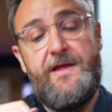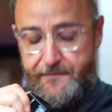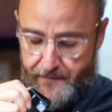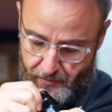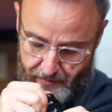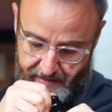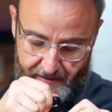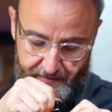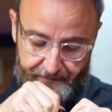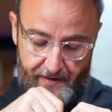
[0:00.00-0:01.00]
if you're going
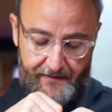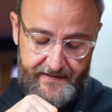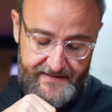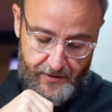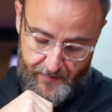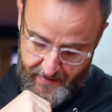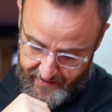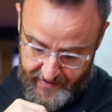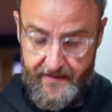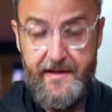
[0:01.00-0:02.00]
out, if you have this in your
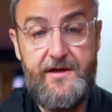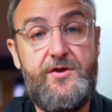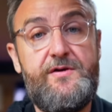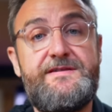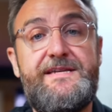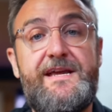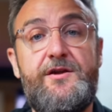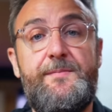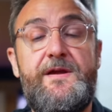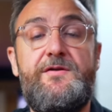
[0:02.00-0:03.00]
pocket, you can stick it
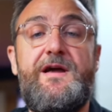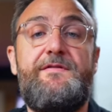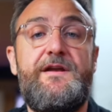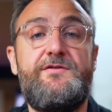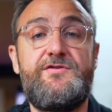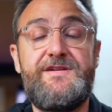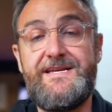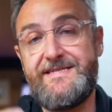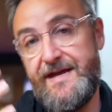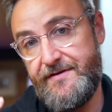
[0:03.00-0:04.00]
up here, have it on your
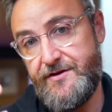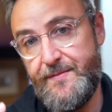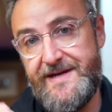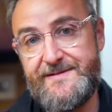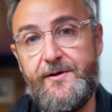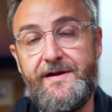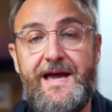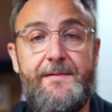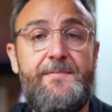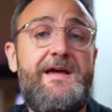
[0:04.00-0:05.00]
chest, have it on your baseball
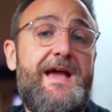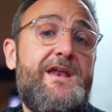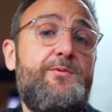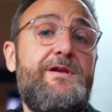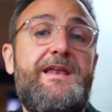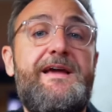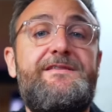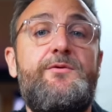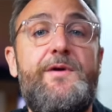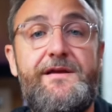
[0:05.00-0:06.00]
cap, and it will light
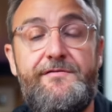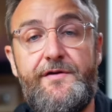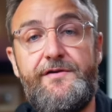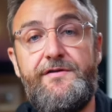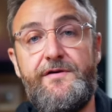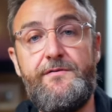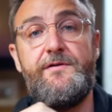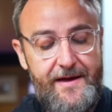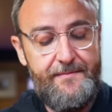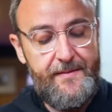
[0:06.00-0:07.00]
the way in front of you.
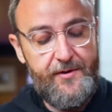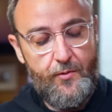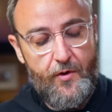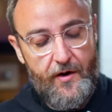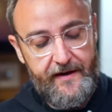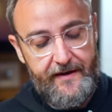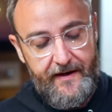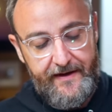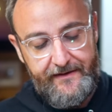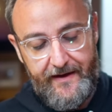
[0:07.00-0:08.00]
Maybe you're walking at
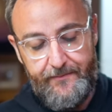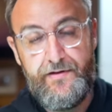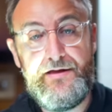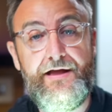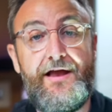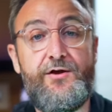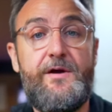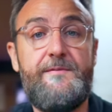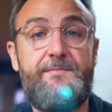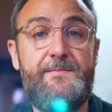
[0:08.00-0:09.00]
nighttime and you
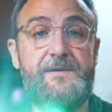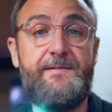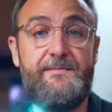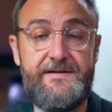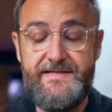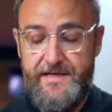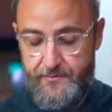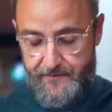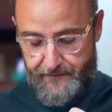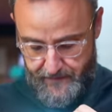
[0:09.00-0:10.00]
want people to be able to see
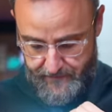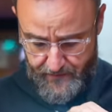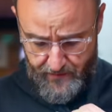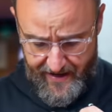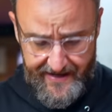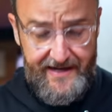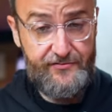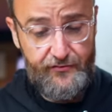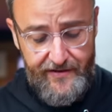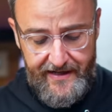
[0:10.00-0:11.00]
you in front of you, and it
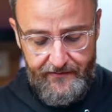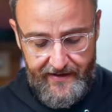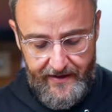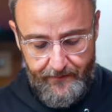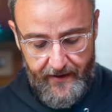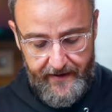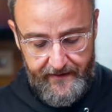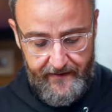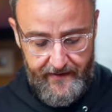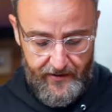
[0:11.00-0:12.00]
is really, really
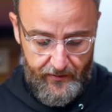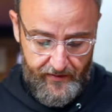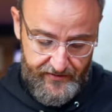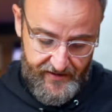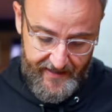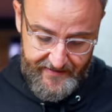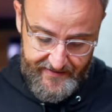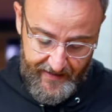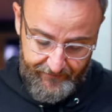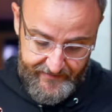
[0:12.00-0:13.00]
bright. You can change
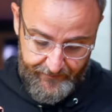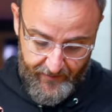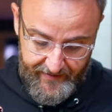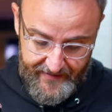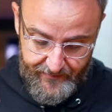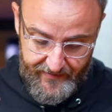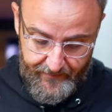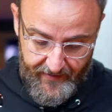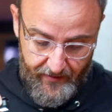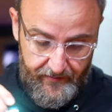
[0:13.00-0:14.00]
the levels of brightness with it
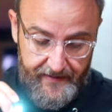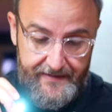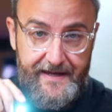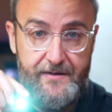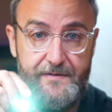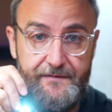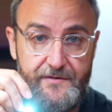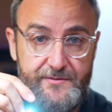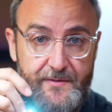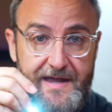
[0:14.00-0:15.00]
by holding it down if you
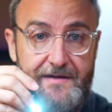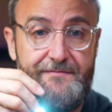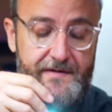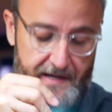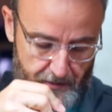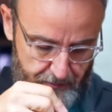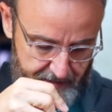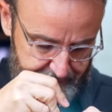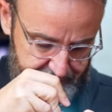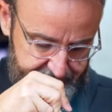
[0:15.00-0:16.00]
just want to have very low
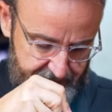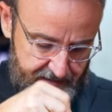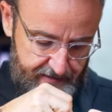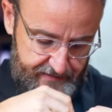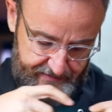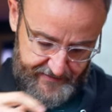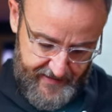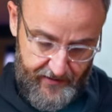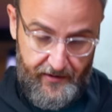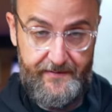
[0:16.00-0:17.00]
levels, just so
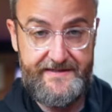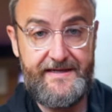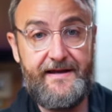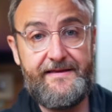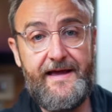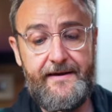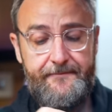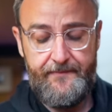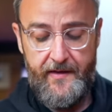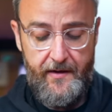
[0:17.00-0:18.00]
that you can be seen like that.
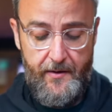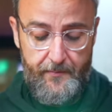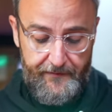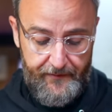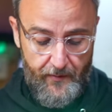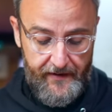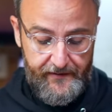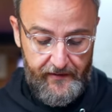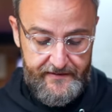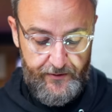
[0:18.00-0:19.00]
But if you want
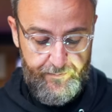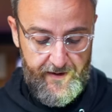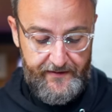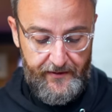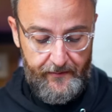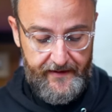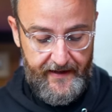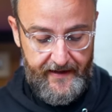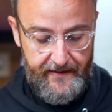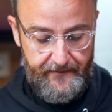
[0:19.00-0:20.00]
also, by double
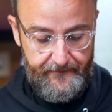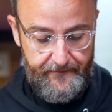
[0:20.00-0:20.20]
clicking,